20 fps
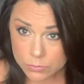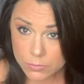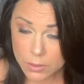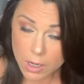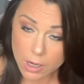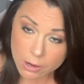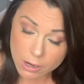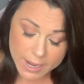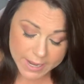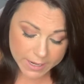
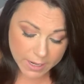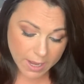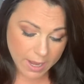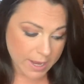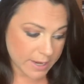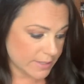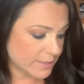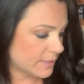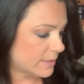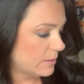All right,
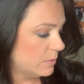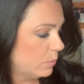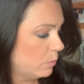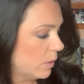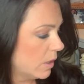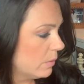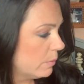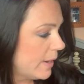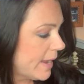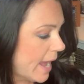guys,
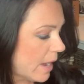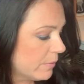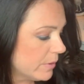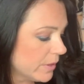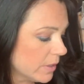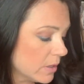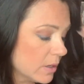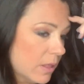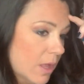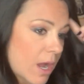where are we at with
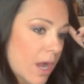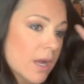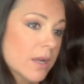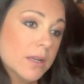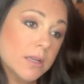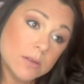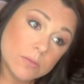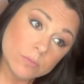our clock?